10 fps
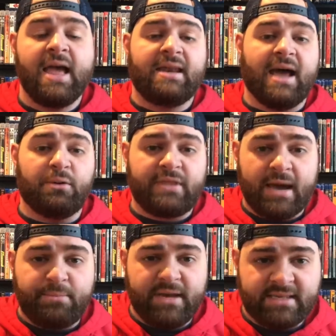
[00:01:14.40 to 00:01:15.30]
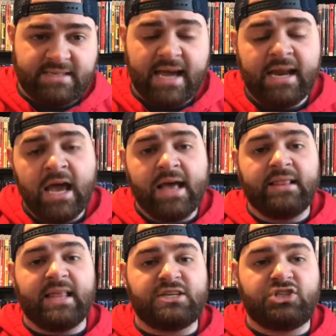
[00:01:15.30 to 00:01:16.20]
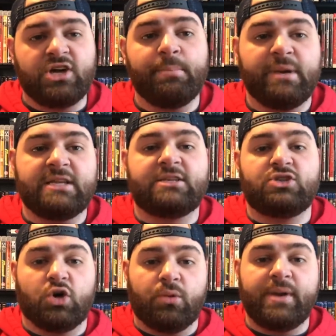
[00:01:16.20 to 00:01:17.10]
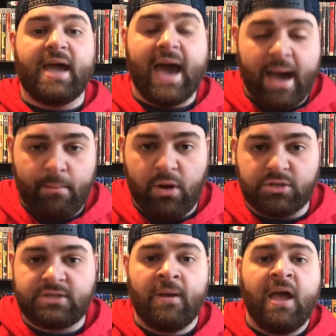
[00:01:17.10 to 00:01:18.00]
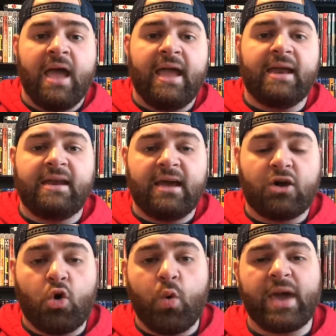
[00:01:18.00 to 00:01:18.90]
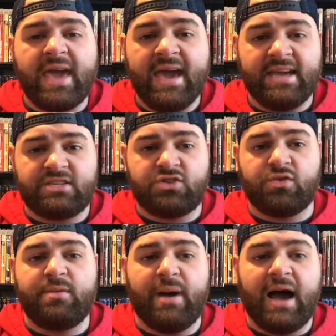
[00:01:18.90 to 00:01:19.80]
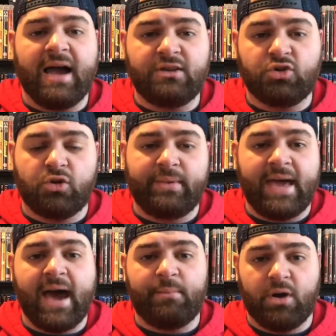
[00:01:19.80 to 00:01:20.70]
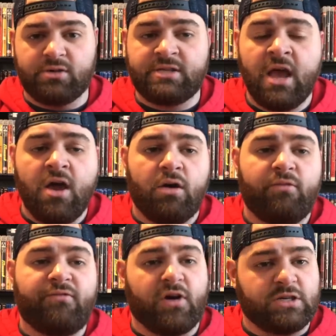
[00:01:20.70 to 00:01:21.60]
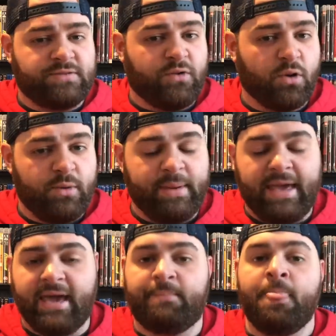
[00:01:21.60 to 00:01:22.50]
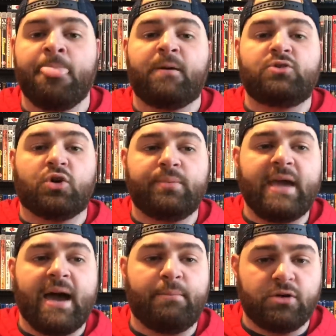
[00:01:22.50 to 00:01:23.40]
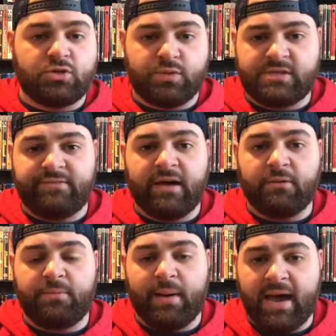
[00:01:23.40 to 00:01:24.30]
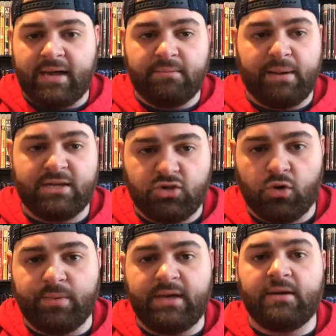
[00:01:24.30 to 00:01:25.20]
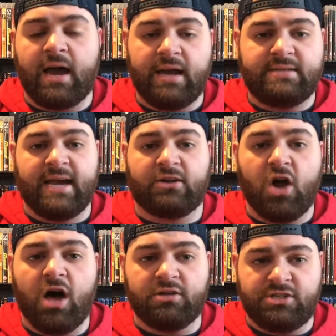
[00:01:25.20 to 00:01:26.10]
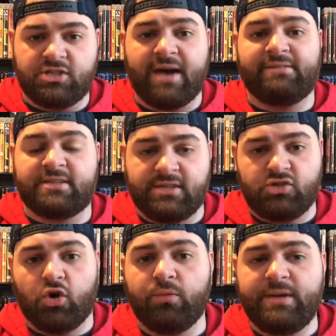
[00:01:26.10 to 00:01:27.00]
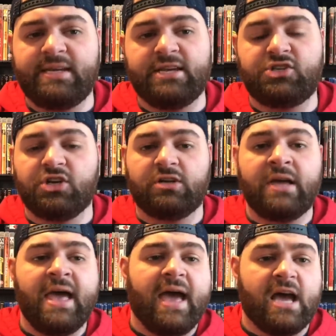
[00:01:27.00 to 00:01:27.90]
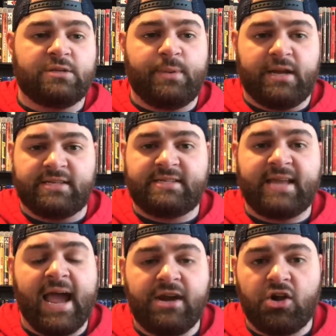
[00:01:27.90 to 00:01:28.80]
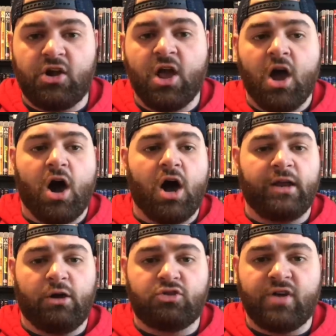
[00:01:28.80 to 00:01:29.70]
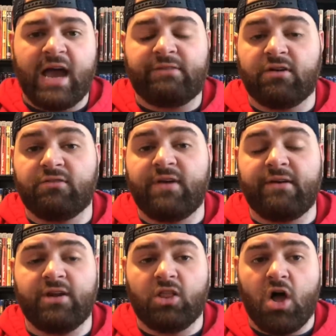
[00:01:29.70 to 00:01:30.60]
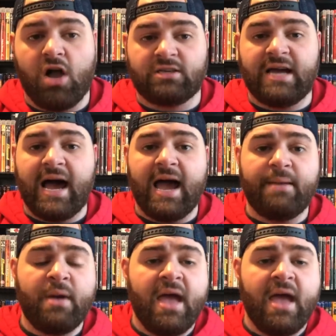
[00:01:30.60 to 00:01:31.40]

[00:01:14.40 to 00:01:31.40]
Now, with that being said, let's jump into Dolby Atmos. And a quick history behind Dolby Atmos first before we begin. Dolby Atmos was developed by, by Dolby uh, Technologies, obviously. Dolby Digital has been a standard audio track for a very long time.